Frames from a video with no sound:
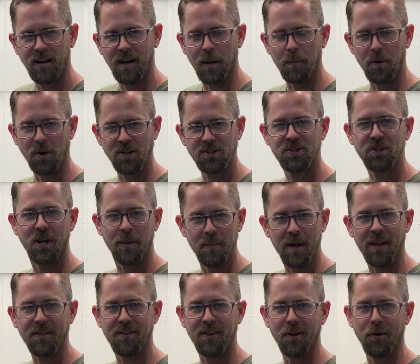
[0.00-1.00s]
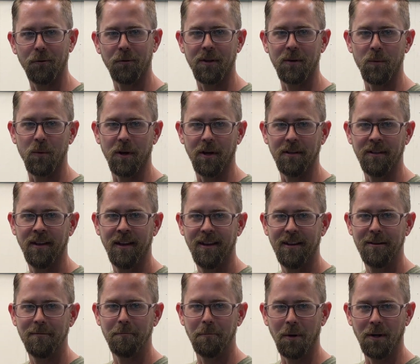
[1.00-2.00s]
pretty sure I'm not the only one,
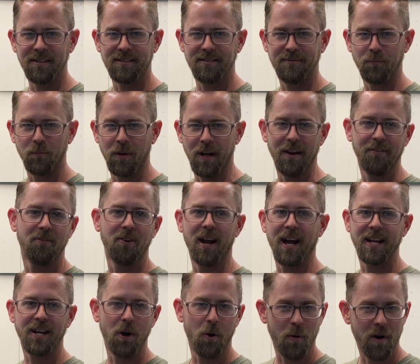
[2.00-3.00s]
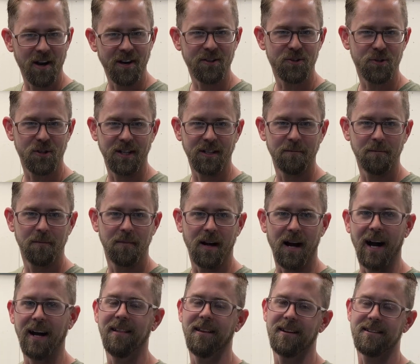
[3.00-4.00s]
but whenever I go on a trip,
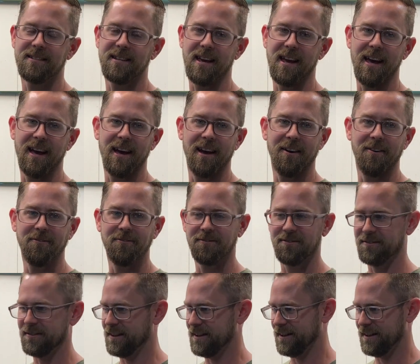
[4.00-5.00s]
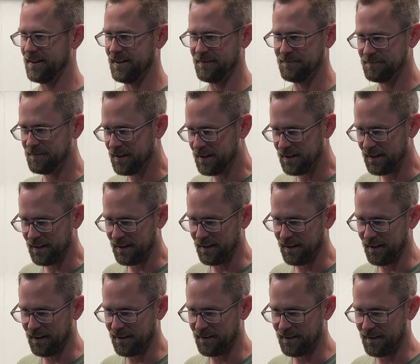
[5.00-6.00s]
I like to have
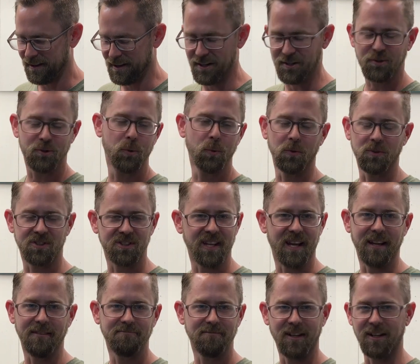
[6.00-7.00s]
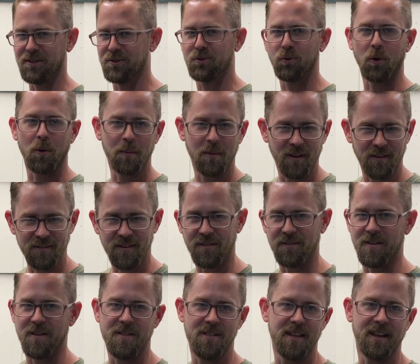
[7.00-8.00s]
a tool set, an assortment of
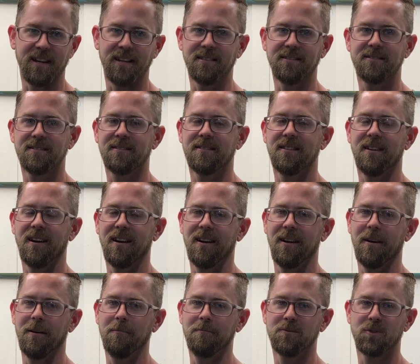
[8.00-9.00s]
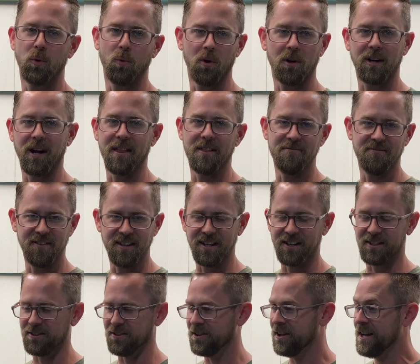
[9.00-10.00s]
different things to work on the
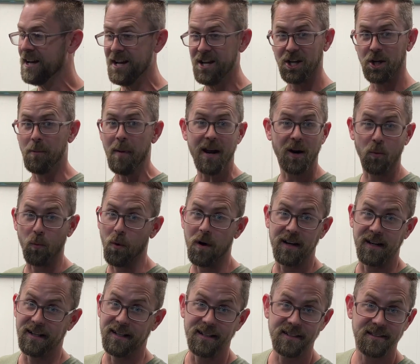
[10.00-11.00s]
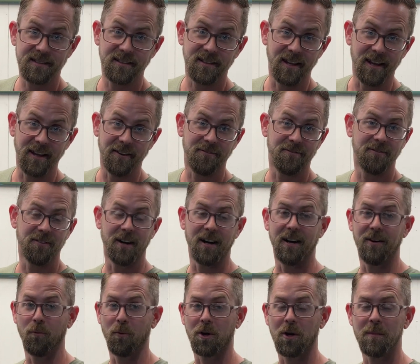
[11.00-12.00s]
vehicle, no matter what it is. If
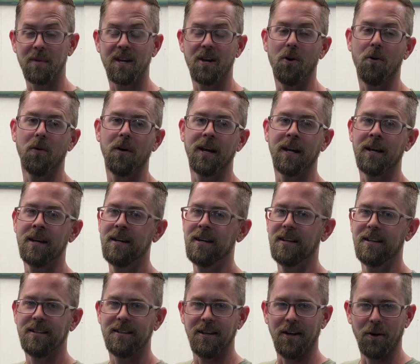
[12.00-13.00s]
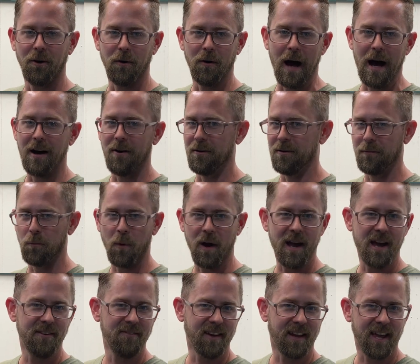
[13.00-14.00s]
we're going to be going, away
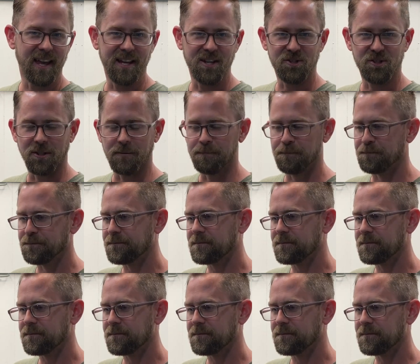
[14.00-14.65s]
on vacation,